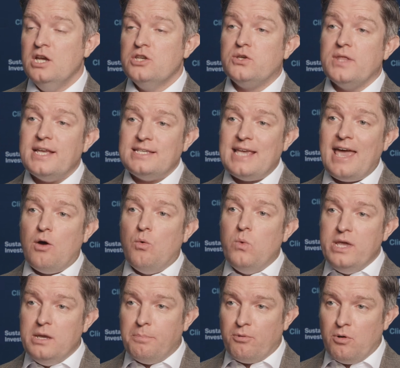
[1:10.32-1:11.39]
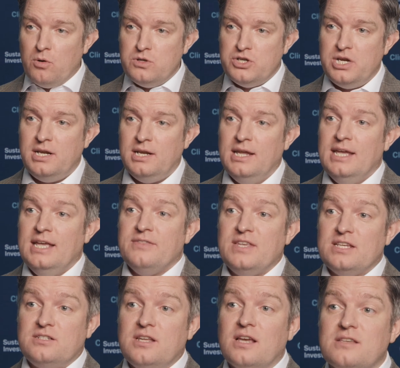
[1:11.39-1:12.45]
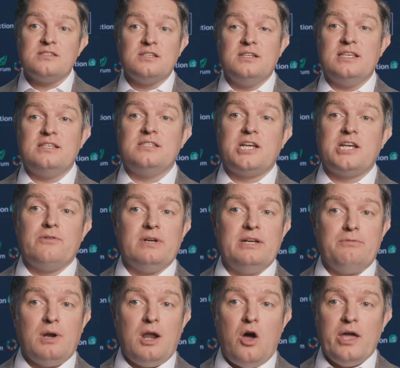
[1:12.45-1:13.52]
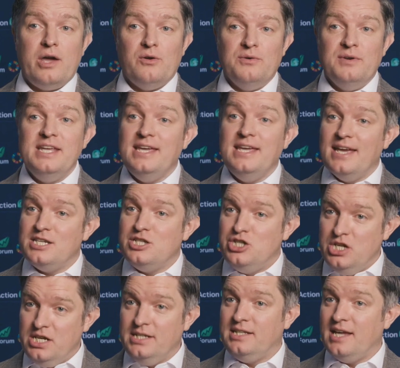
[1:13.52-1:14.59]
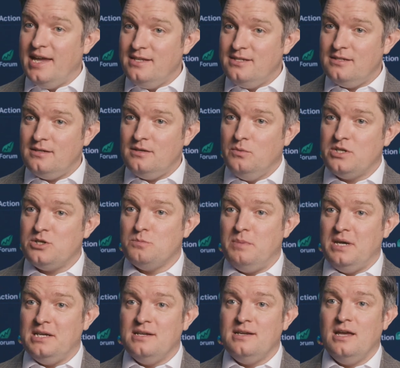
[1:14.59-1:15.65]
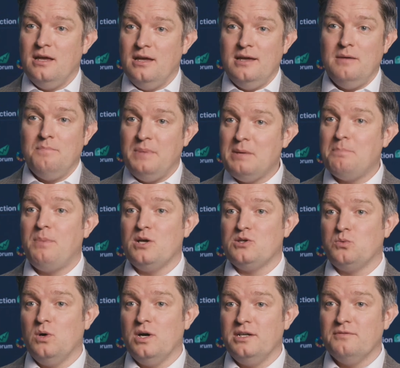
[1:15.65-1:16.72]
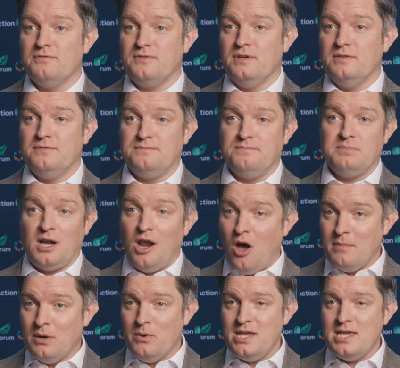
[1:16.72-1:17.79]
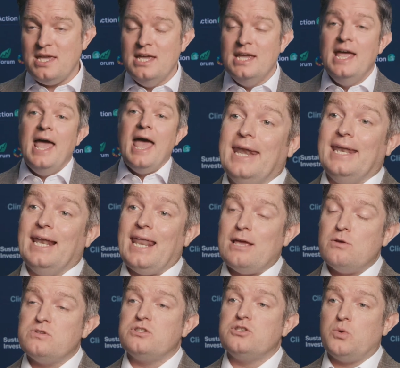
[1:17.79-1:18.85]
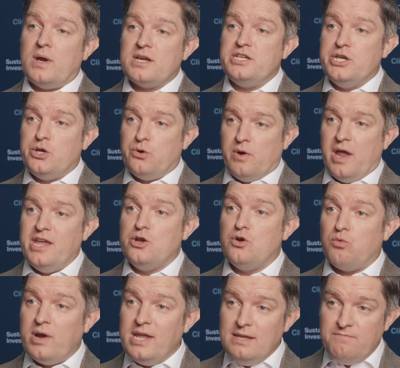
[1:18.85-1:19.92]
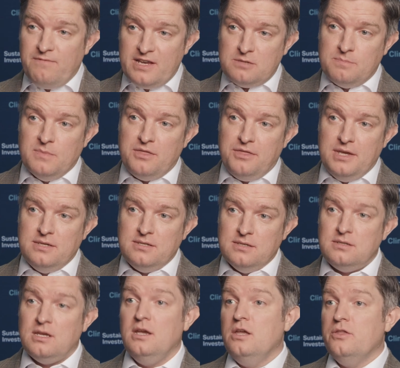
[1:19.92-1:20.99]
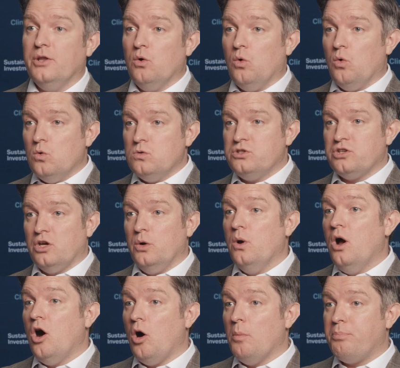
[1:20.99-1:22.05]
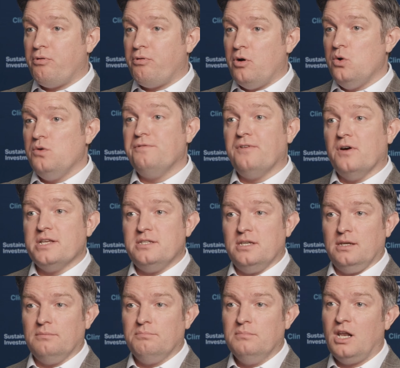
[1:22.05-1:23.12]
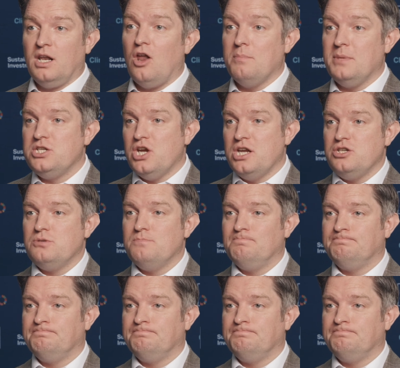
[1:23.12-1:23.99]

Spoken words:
So that's how we approach it. This doesn't necessarily rely on ESG data, which has been a big buzzword of Climate Week, and allows us to actually create great investment theses that also are pro-fighting climate change.